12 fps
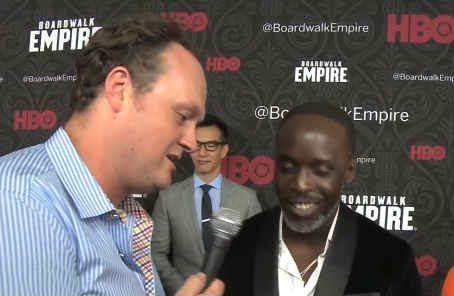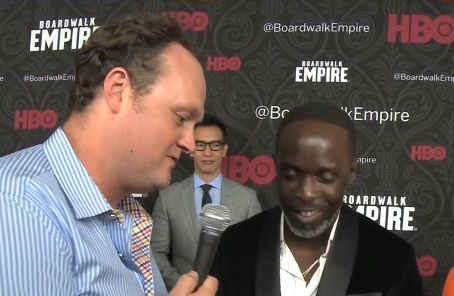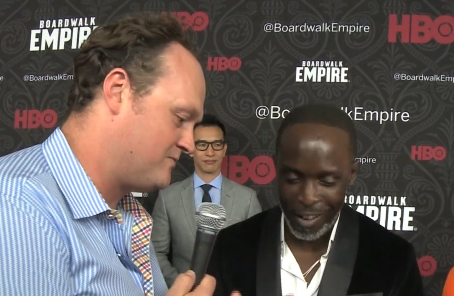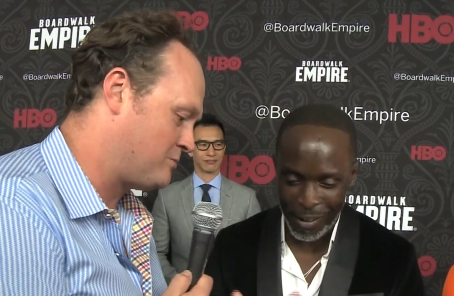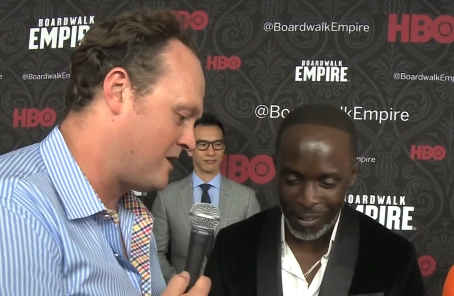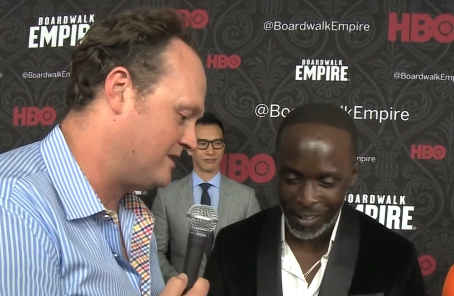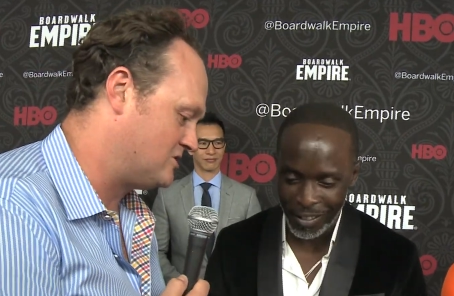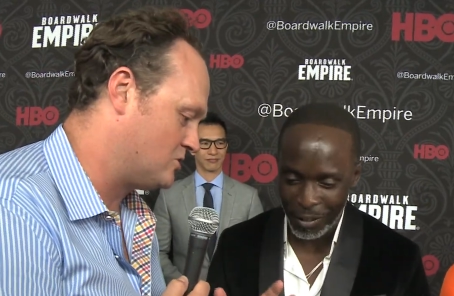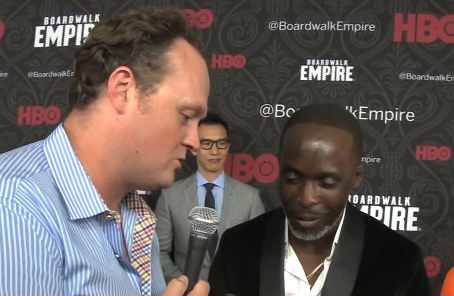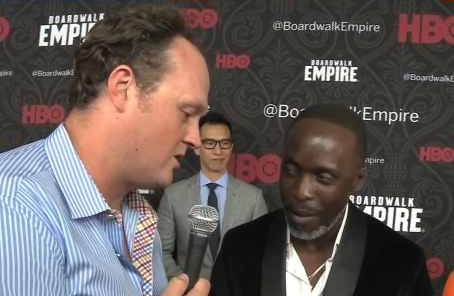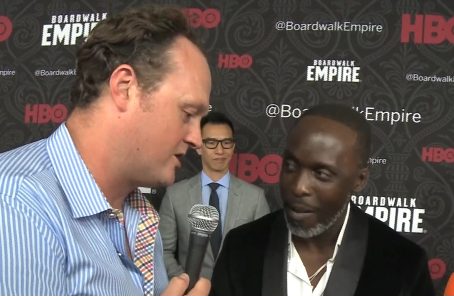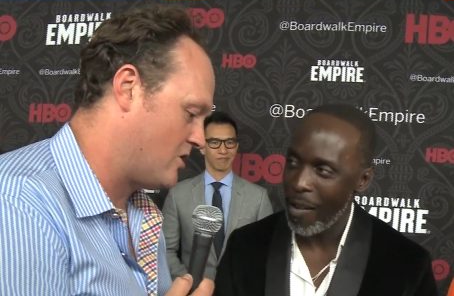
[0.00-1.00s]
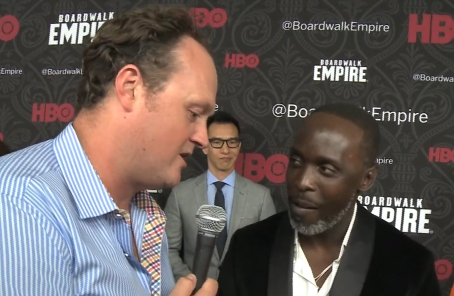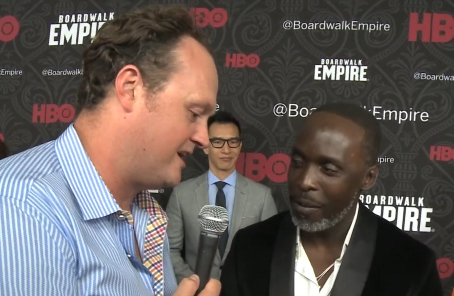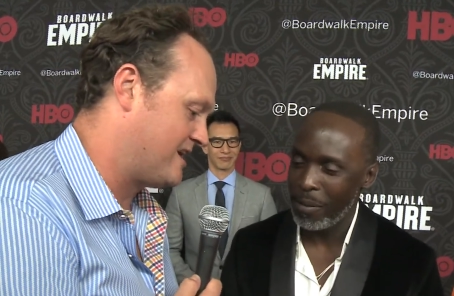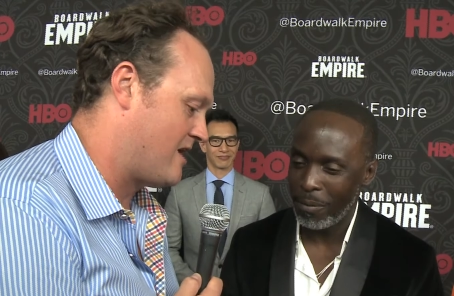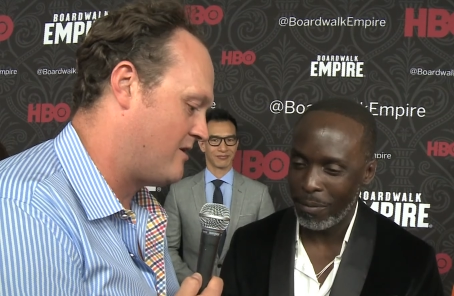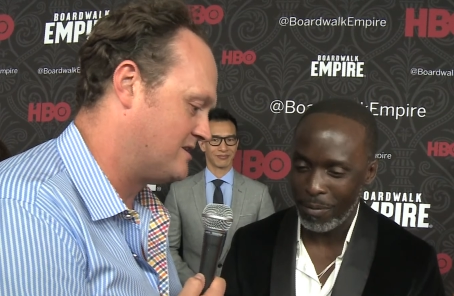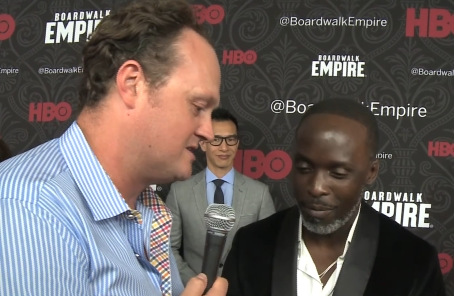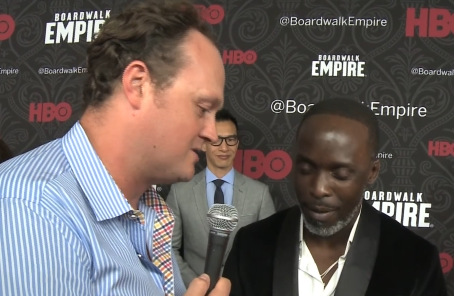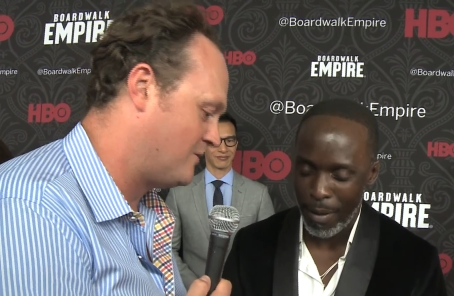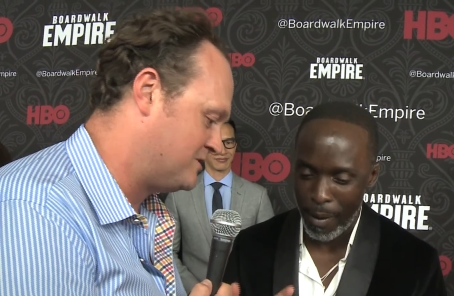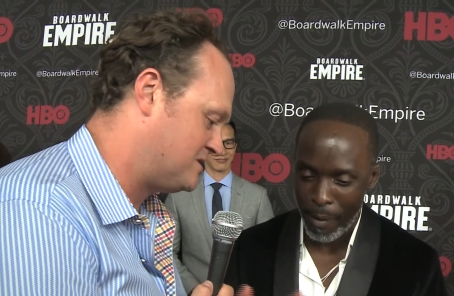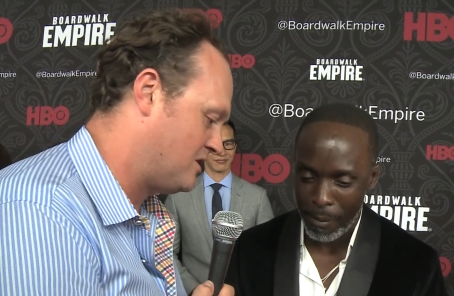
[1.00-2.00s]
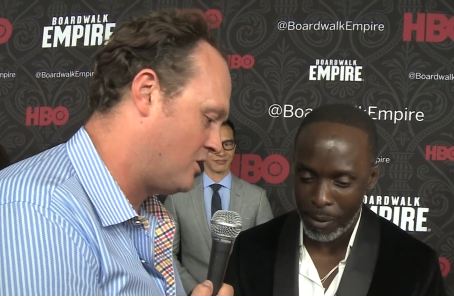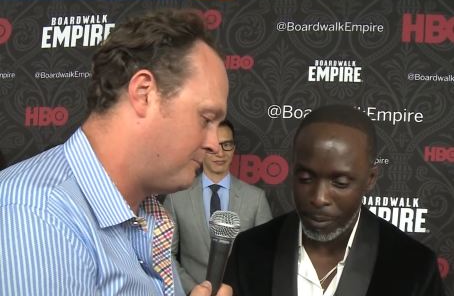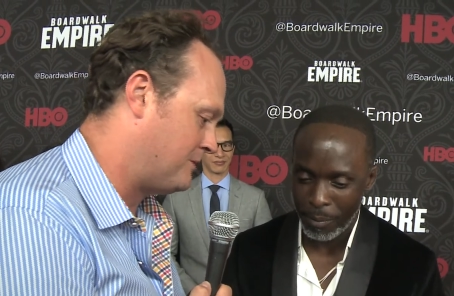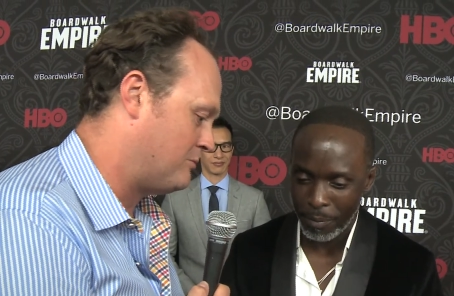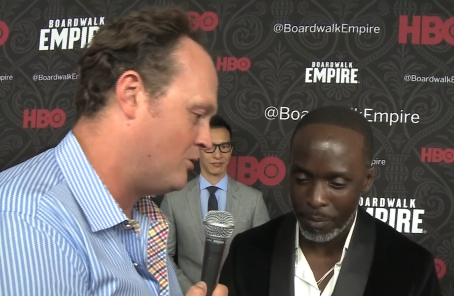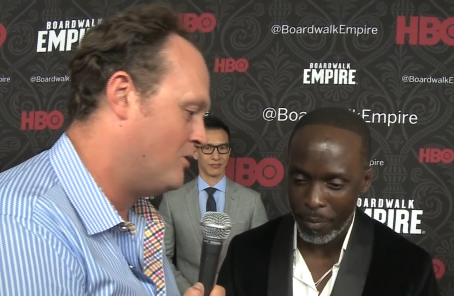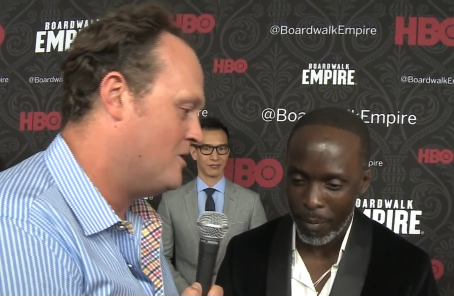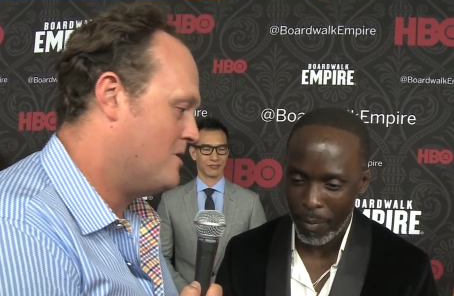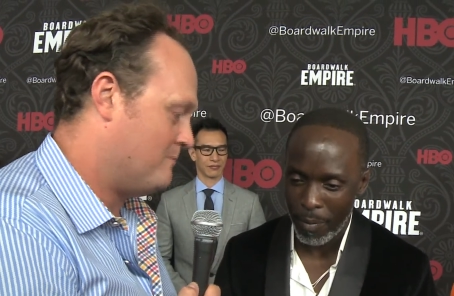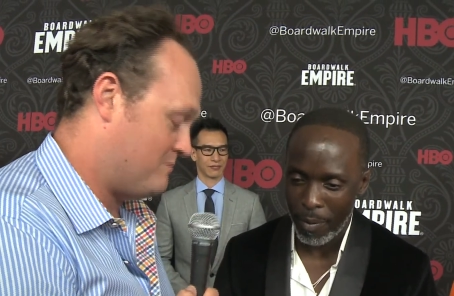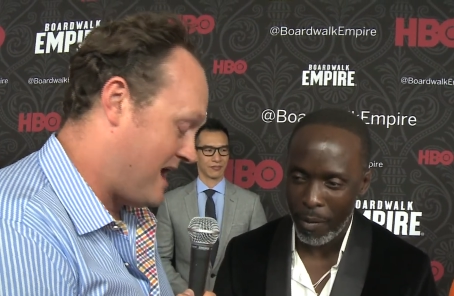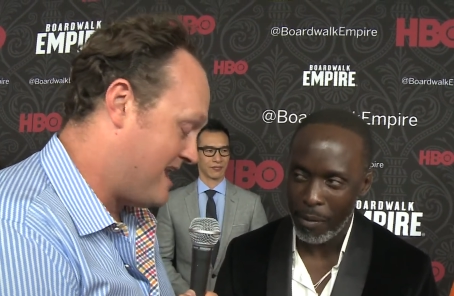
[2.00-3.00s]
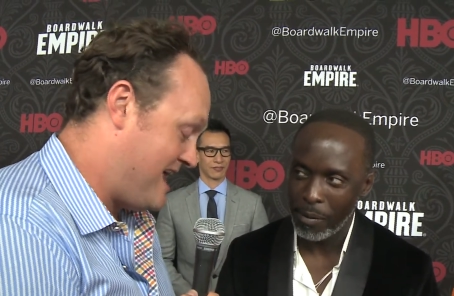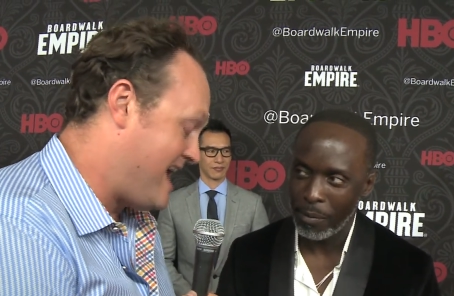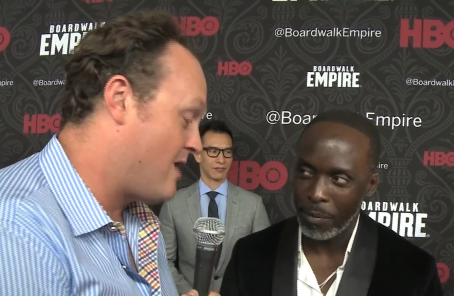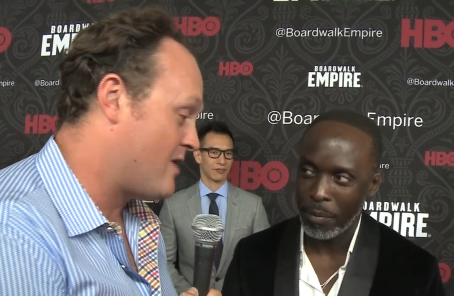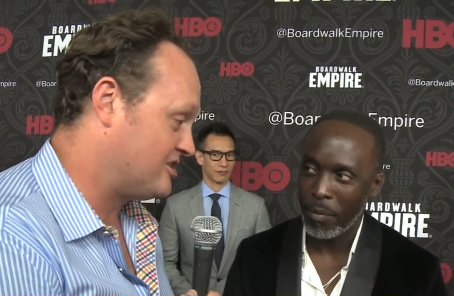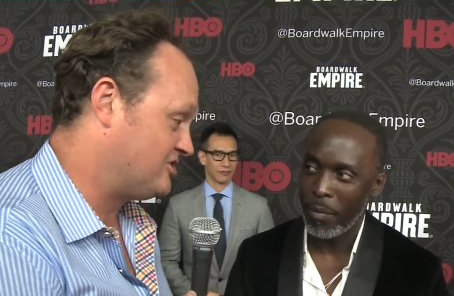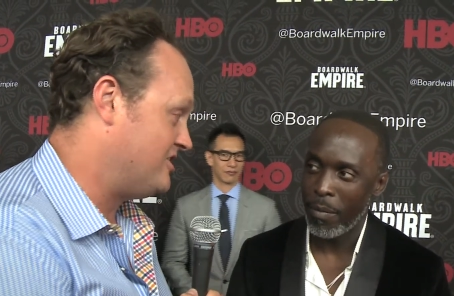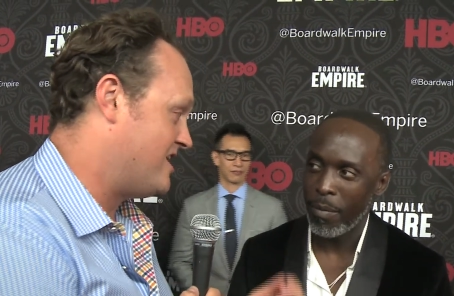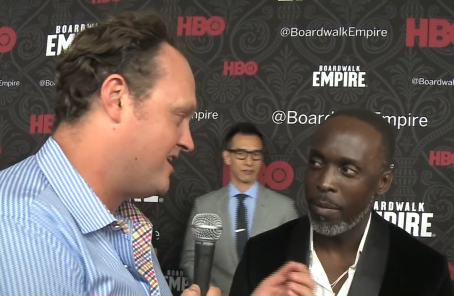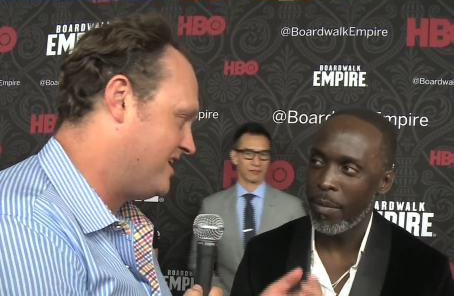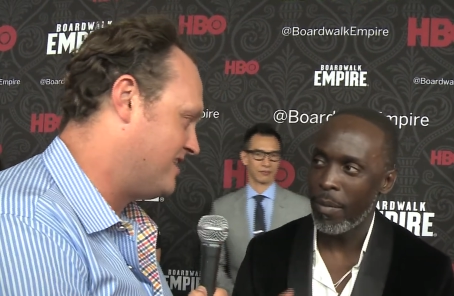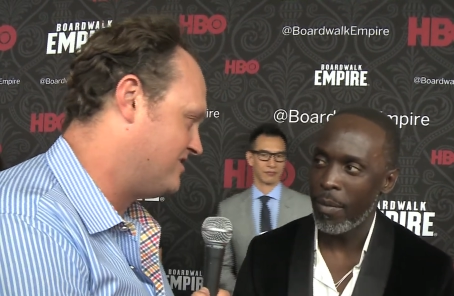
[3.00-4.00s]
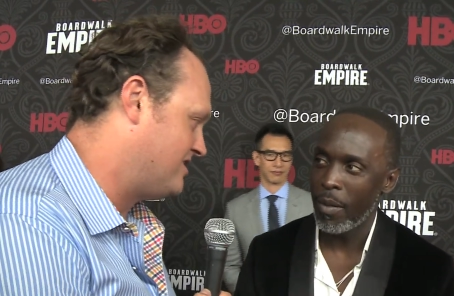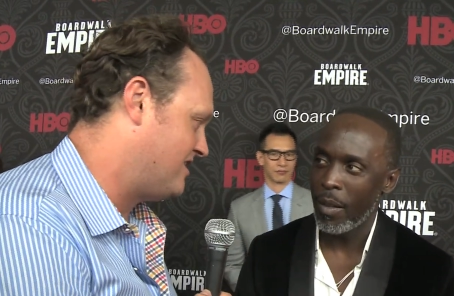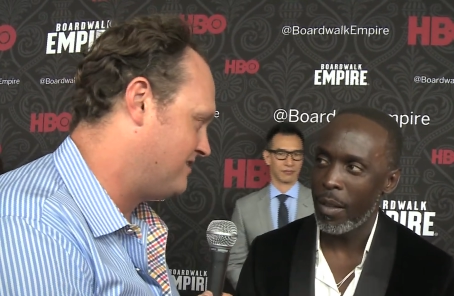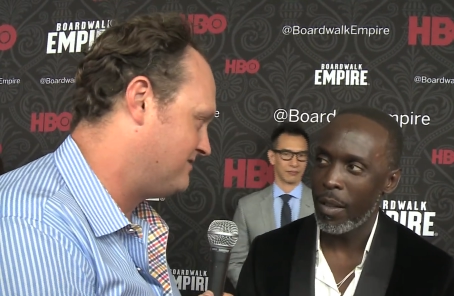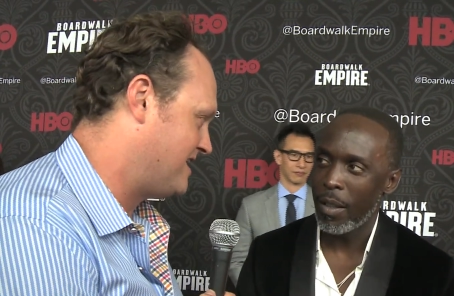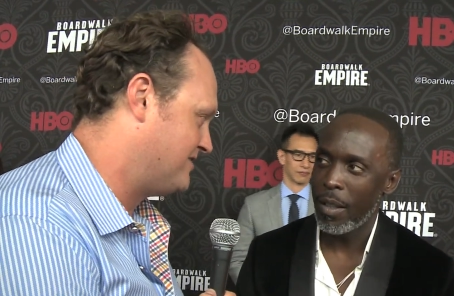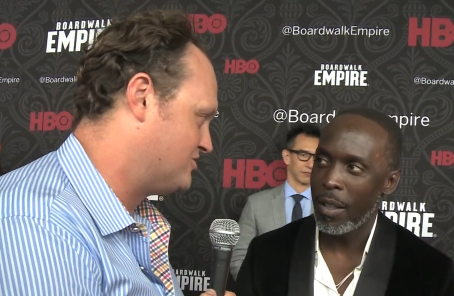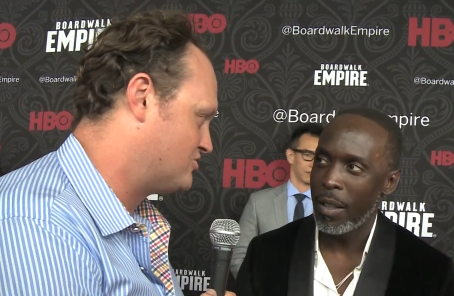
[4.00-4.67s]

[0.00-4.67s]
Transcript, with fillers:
Speaker 1: you've played two iconic characters. Obviously, a lot of people are now actually yelling at you down the